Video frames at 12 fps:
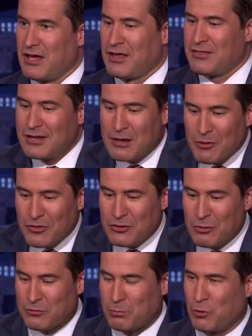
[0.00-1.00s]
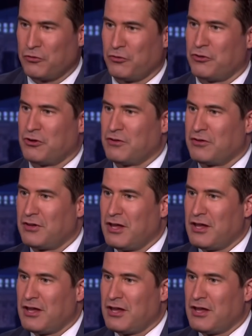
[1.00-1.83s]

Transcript: And think about the U.S. Postal Service.